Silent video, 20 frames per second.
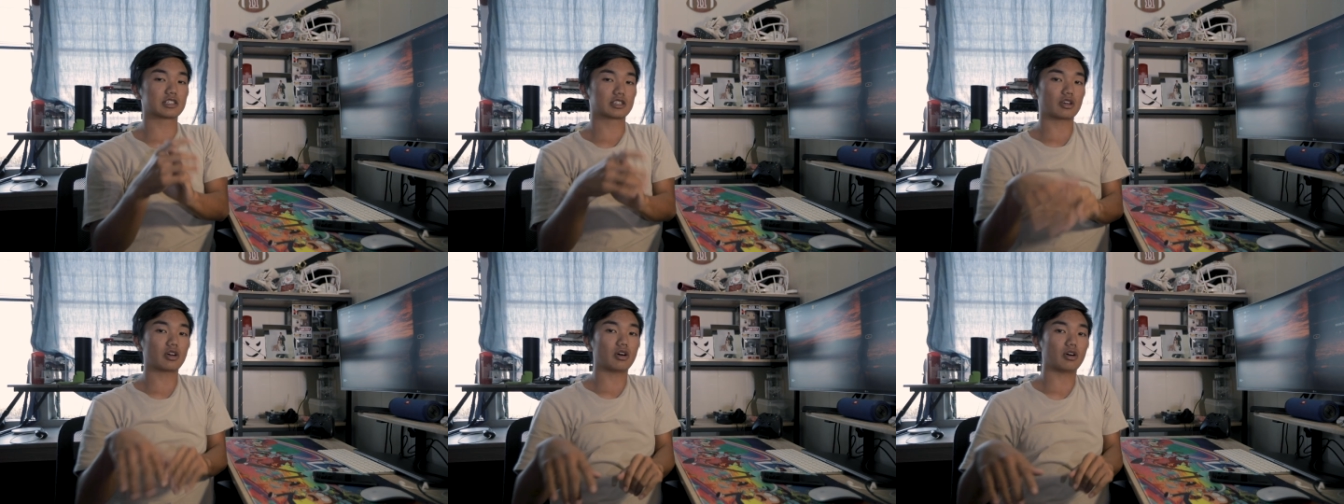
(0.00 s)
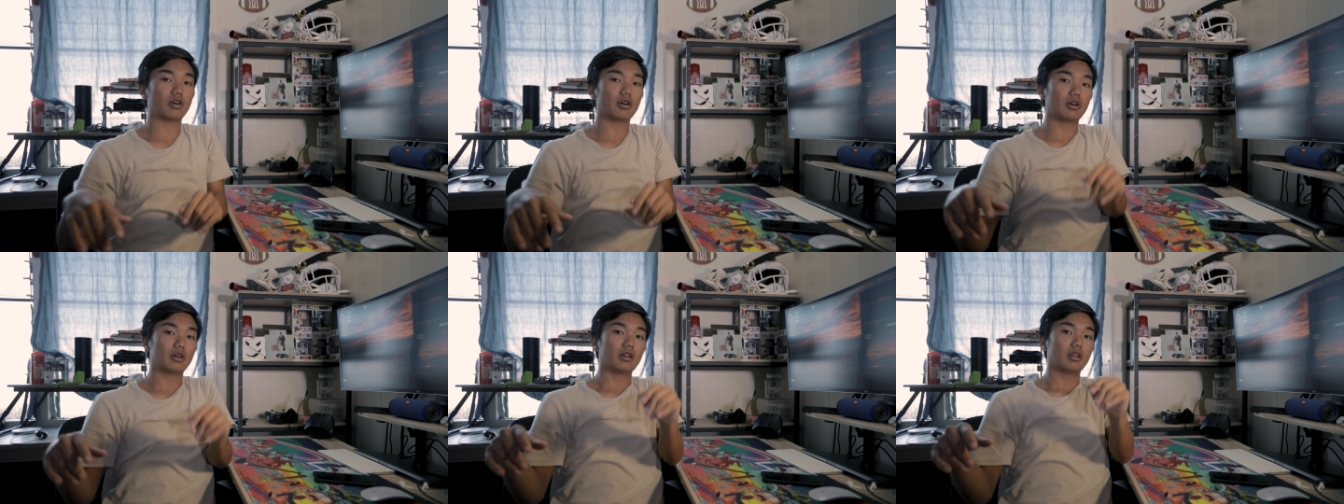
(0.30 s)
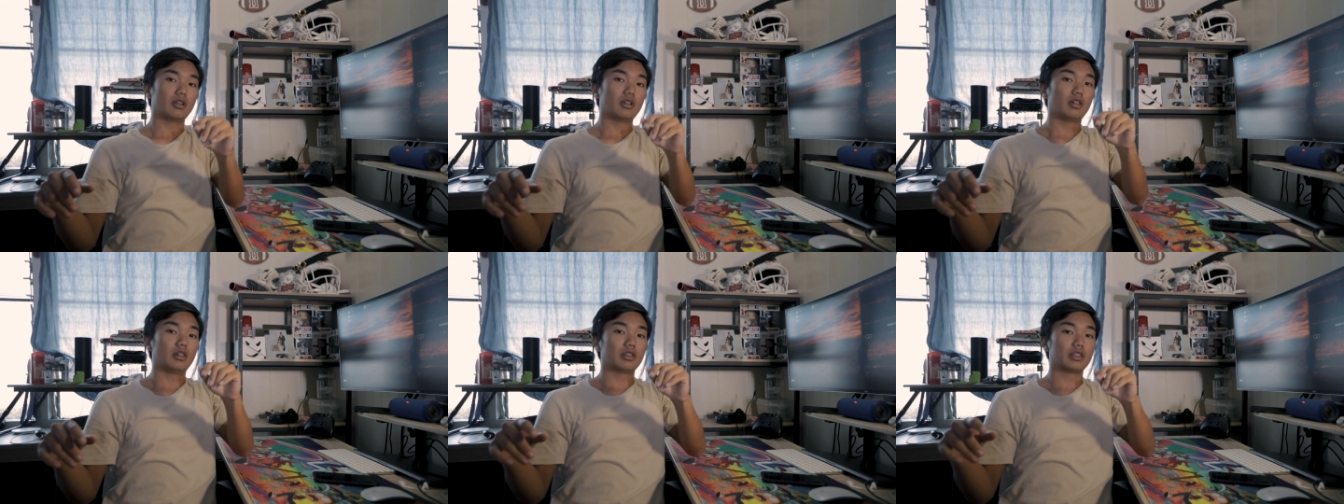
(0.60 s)
So
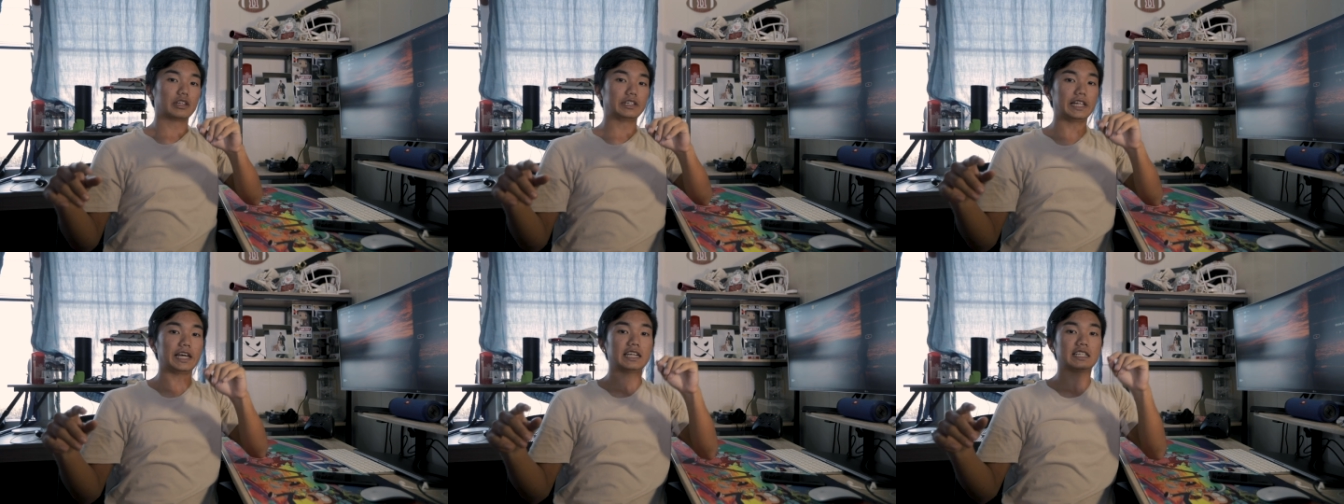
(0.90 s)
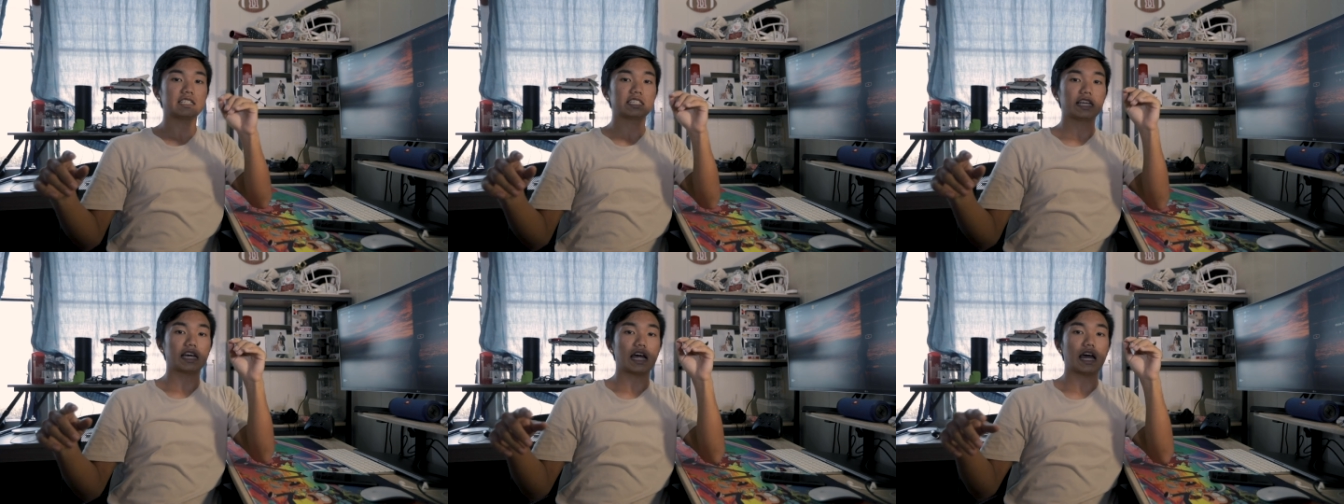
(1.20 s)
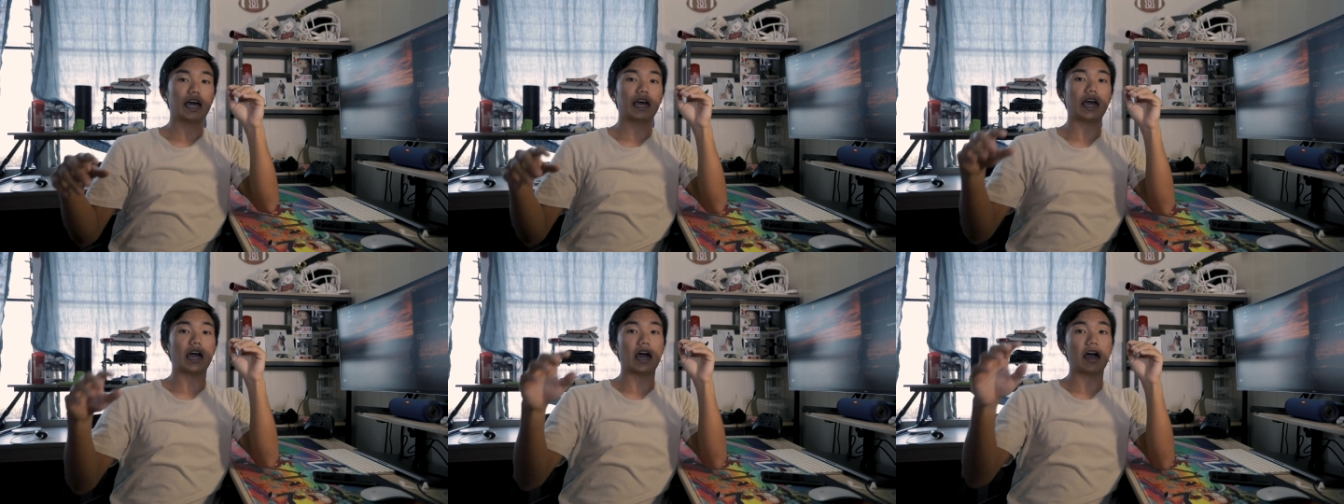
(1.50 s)
the lens that
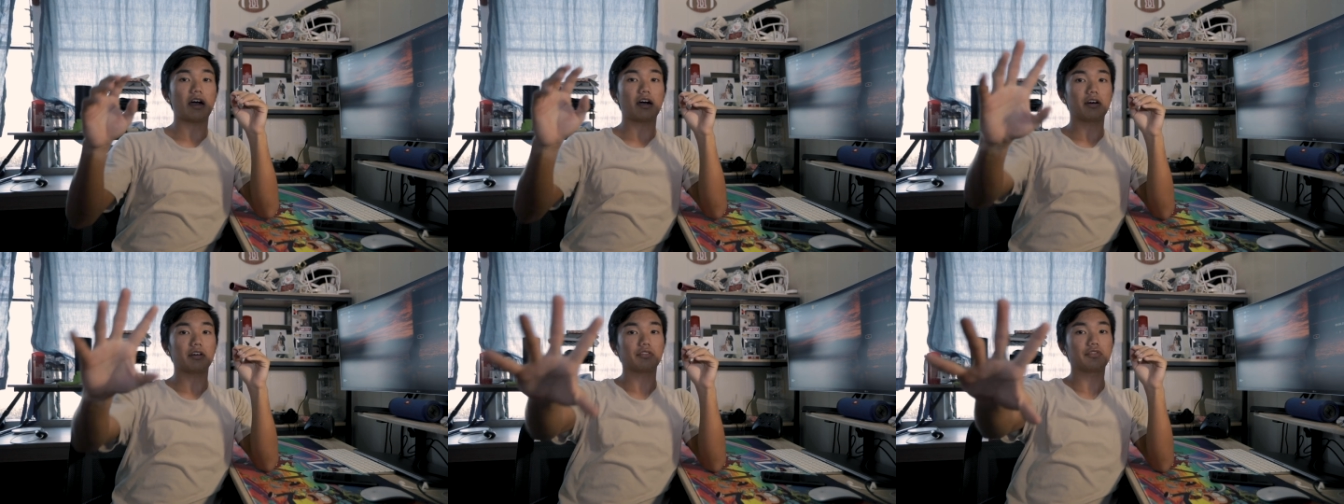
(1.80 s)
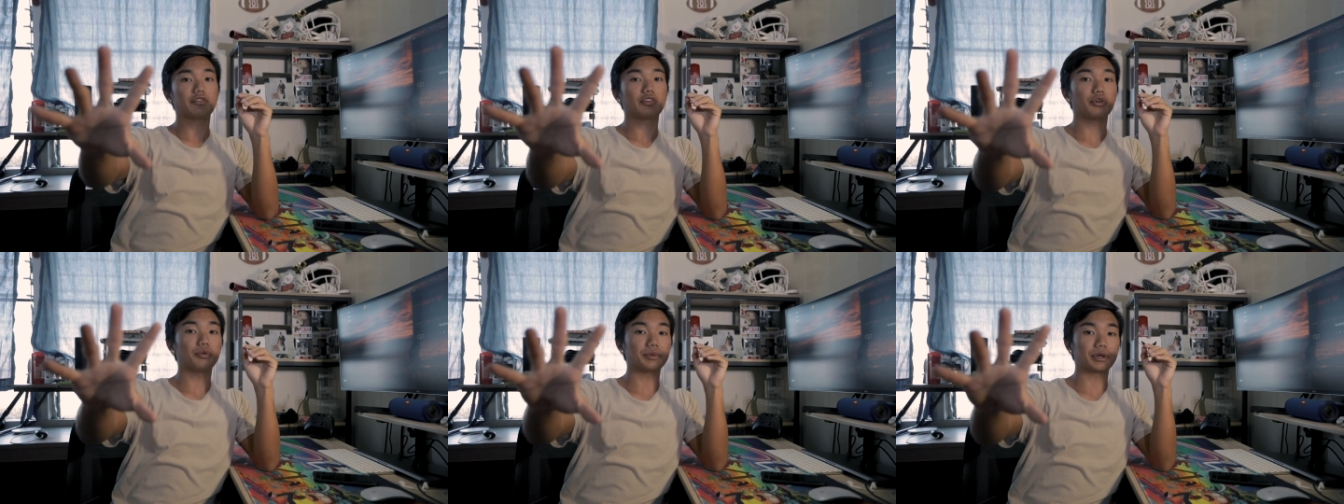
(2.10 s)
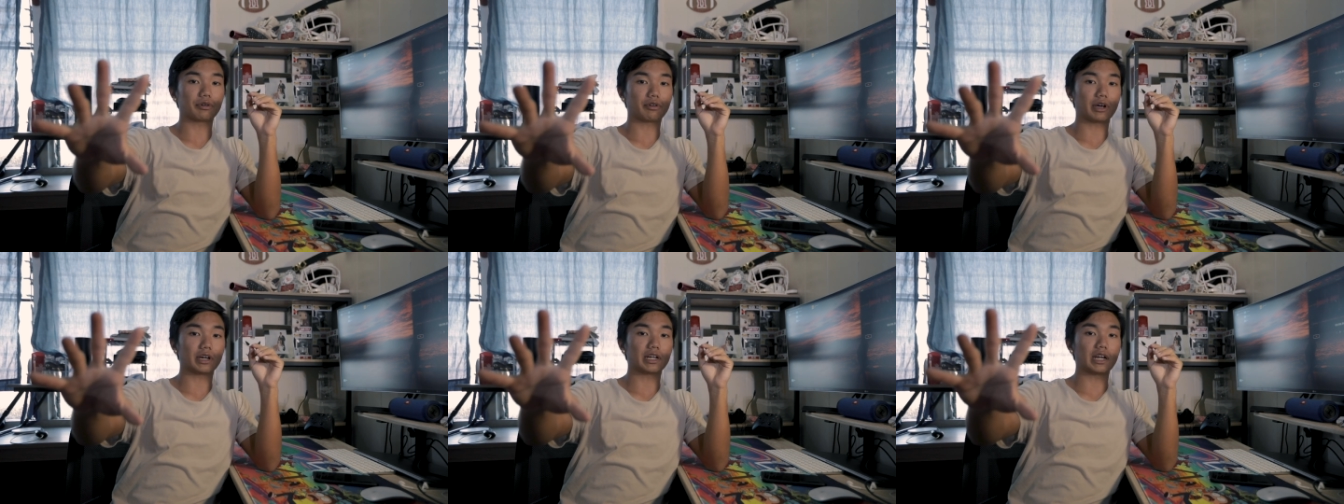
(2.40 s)
I have
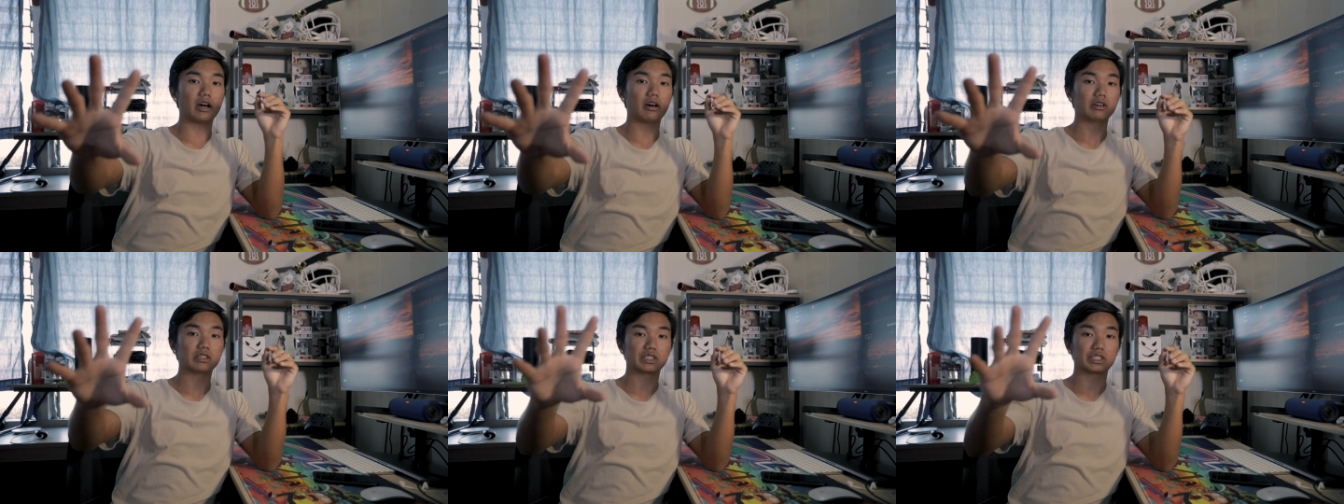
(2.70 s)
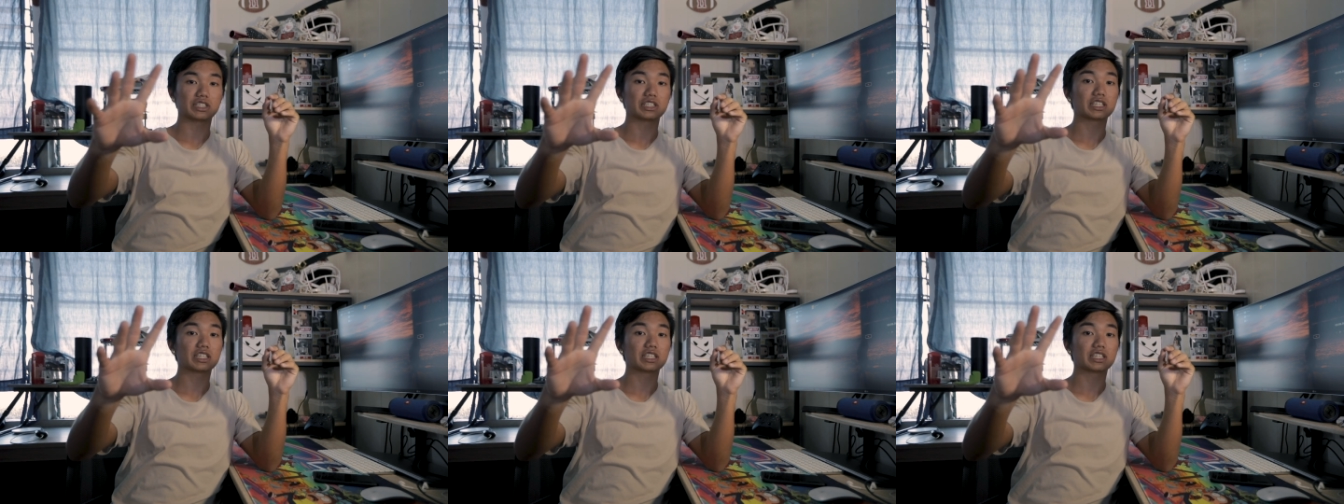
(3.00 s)
filming right now is a